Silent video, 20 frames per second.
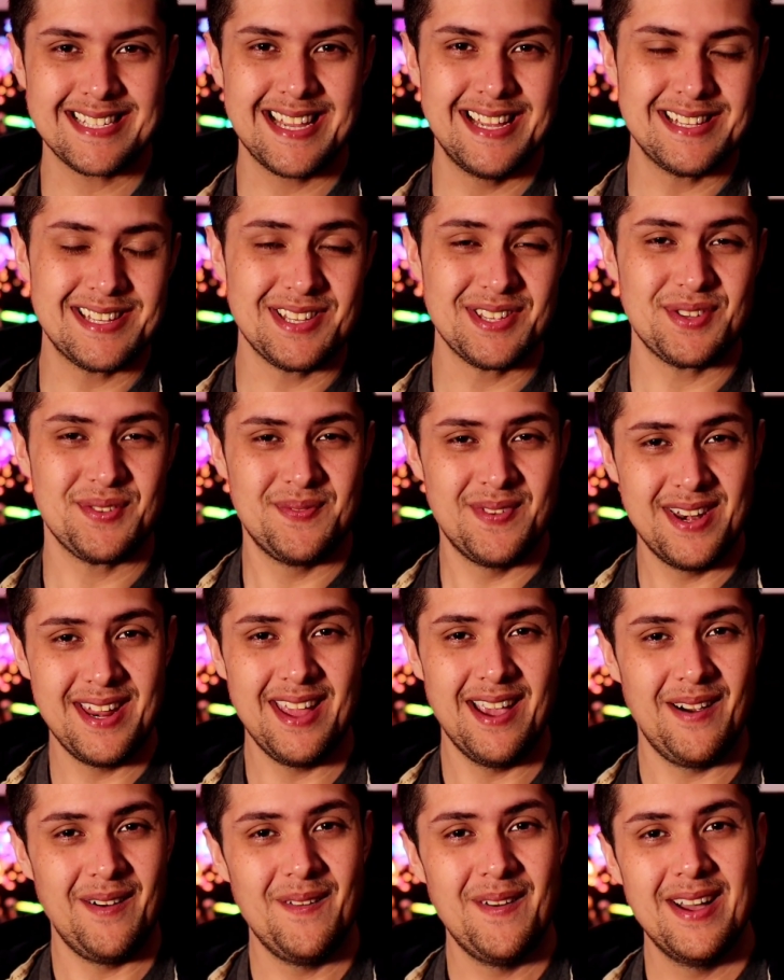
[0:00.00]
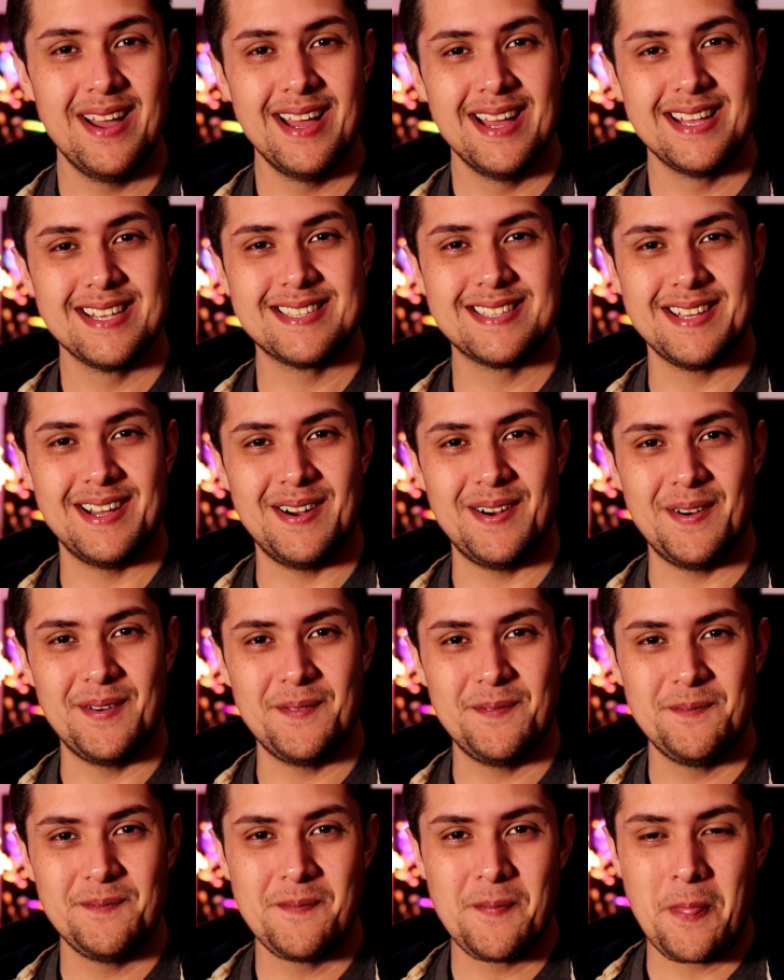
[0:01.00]
let's get into this video.
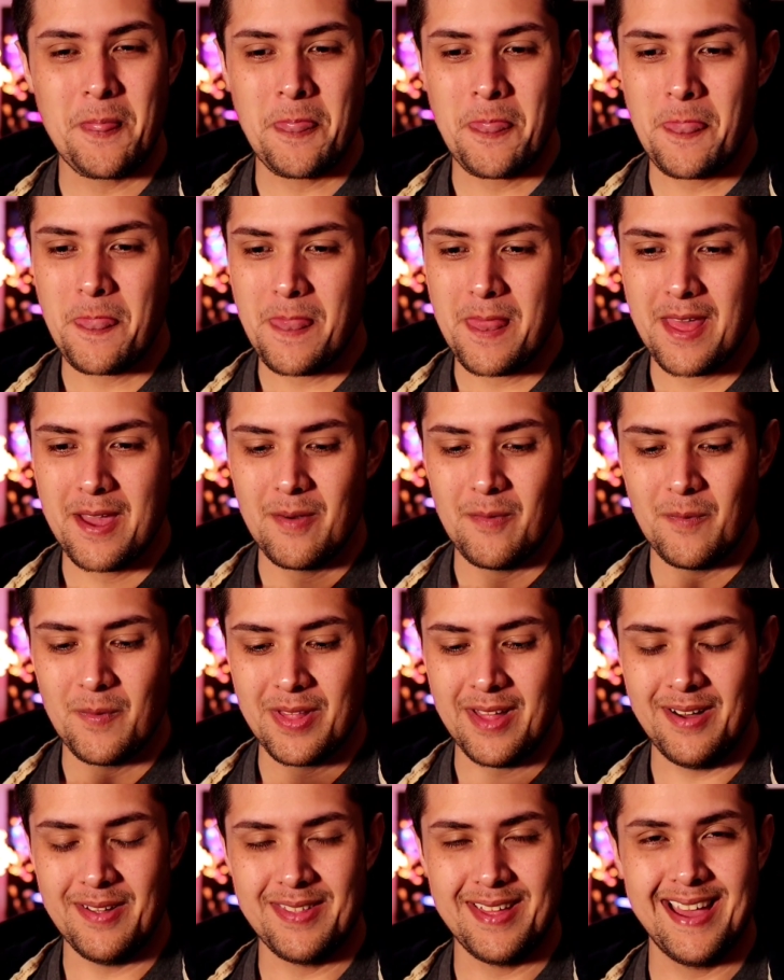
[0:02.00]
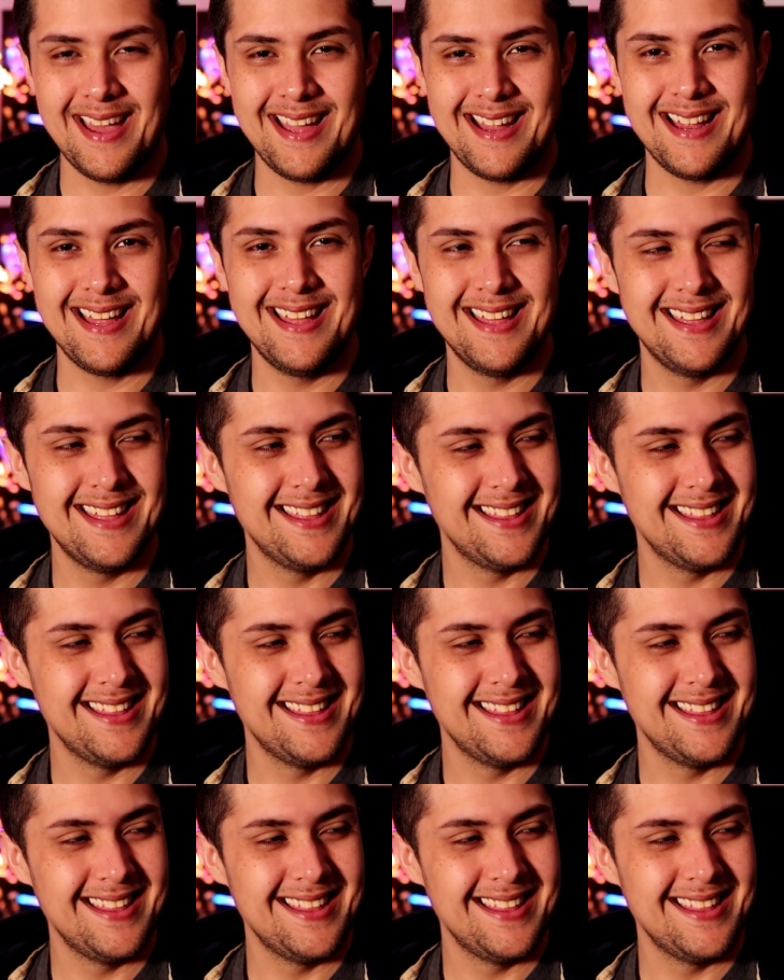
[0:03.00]
So, with all that,